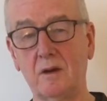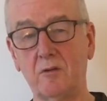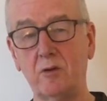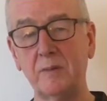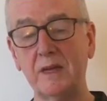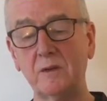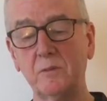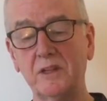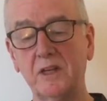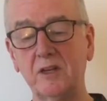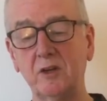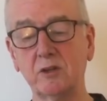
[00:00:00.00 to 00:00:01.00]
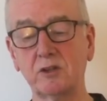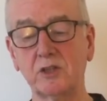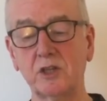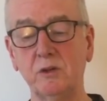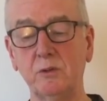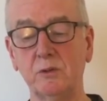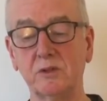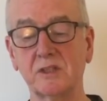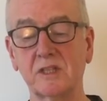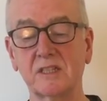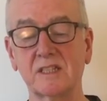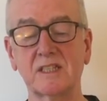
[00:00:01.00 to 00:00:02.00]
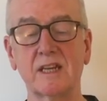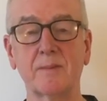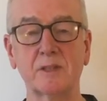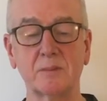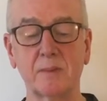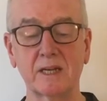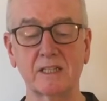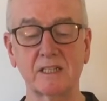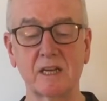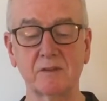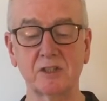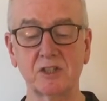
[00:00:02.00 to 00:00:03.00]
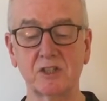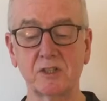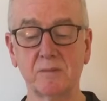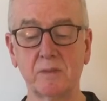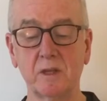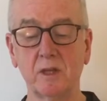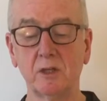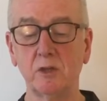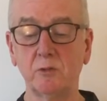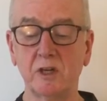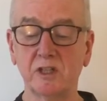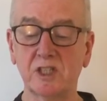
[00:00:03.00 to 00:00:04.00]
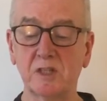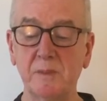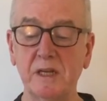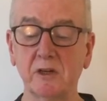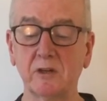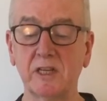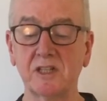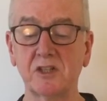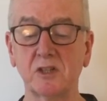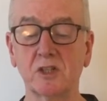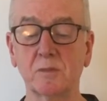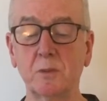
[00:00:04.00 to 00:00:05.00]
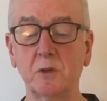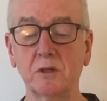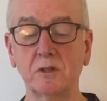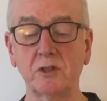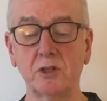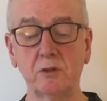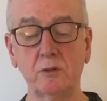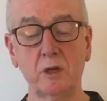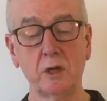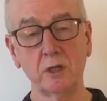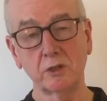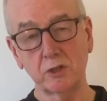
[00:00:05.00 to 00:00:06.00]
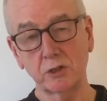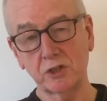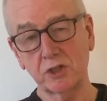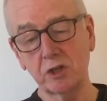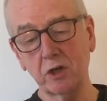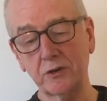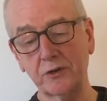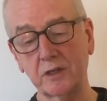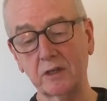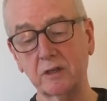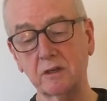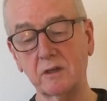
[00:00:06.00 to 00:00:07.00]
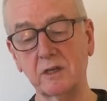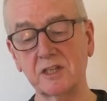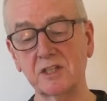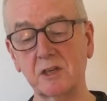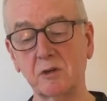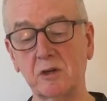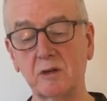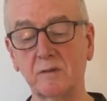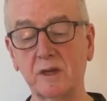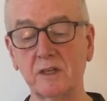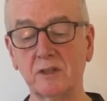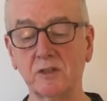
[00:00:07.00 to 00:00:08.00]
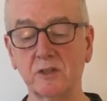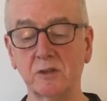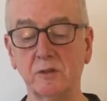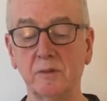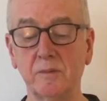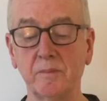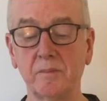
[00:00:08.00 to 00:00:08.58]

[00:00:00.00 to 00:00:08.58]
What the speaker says: "Remain within your twos," snapped McTavish. "Do not speak unless you're spoken to. Touch nothing unless you're invited to."